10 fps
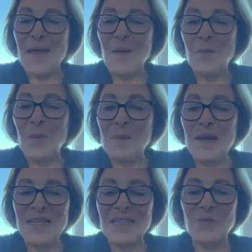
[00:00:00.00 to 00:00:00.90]
when
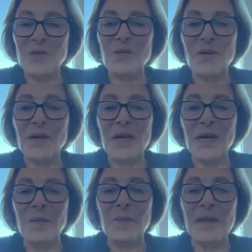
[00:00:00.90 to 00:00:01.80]
my kids were growing
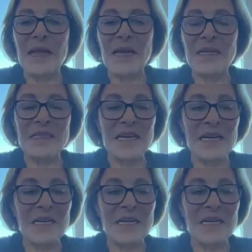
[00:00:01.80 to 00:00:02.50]
up. And